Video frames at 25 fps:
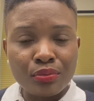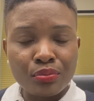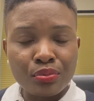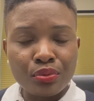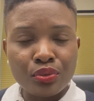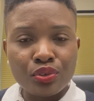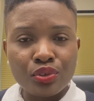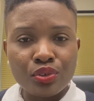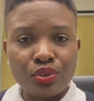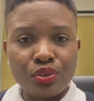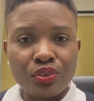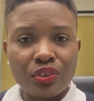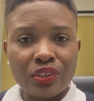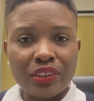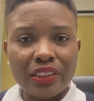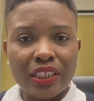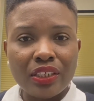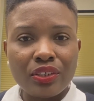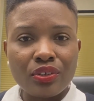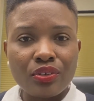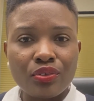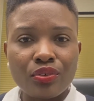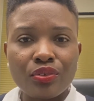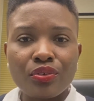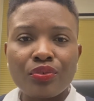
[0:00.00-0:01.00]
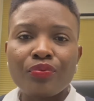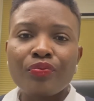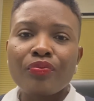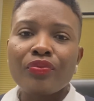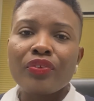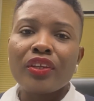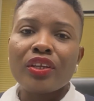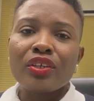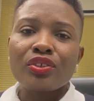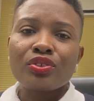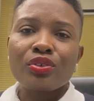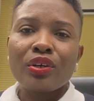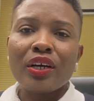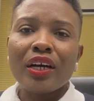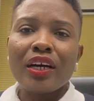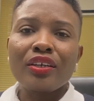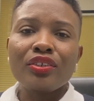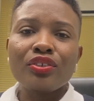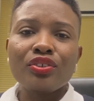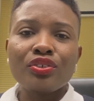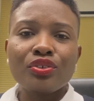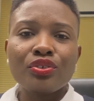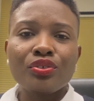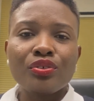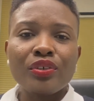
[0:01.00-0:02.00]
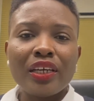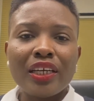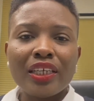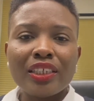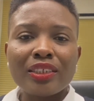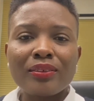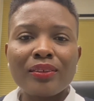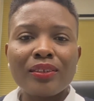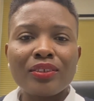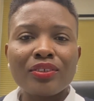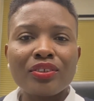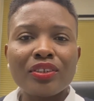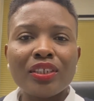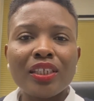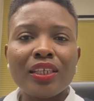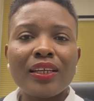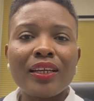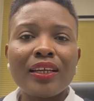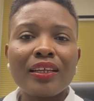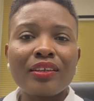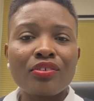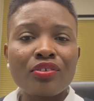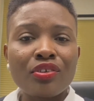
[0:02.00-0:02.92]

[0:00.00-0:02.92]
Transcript: protocols and all. So how do you explain to them that,